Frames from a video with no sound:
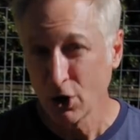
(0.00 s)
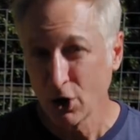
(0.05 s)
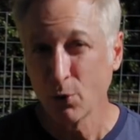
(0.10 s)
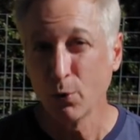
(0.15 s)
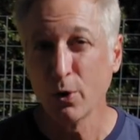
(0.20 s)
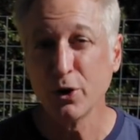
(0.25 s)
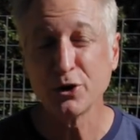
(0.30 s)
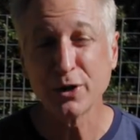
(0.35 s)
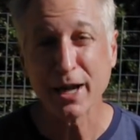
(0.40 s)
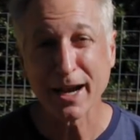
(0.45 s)

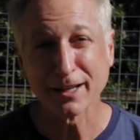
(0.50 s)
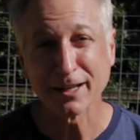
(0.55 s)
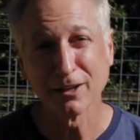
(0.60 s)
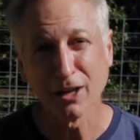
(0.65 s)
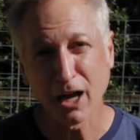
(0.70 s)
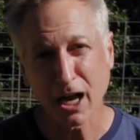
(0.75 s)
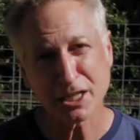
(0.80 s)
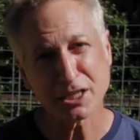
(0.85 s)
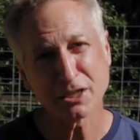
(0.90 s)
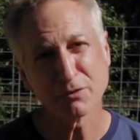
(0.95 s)
Well, you add
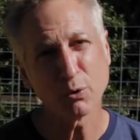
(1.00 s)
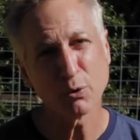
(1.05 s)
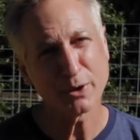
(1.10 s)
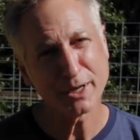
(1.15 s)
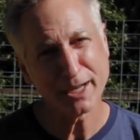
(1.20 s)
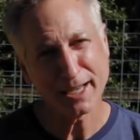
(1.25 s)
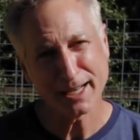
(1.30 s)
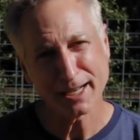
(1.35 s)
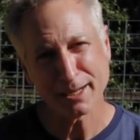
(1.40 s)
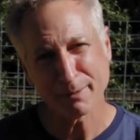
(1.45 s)
lots of
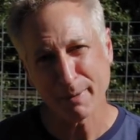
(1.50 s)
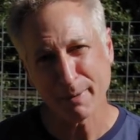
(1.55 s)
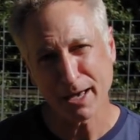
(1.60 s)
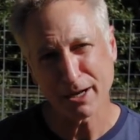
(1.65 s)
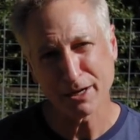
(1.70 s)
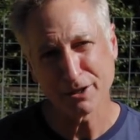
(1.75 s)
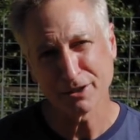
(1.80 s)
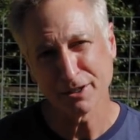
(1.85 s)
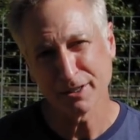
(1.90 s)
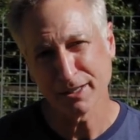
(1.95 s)
organic
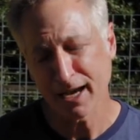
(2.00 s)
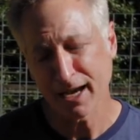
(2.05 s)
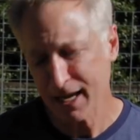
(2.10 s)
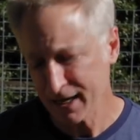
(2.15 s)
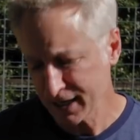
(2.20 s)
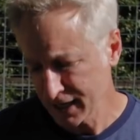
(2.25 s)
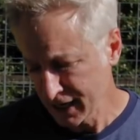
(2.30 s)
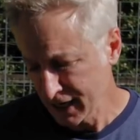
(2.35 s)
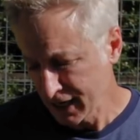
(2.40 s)
matter to that.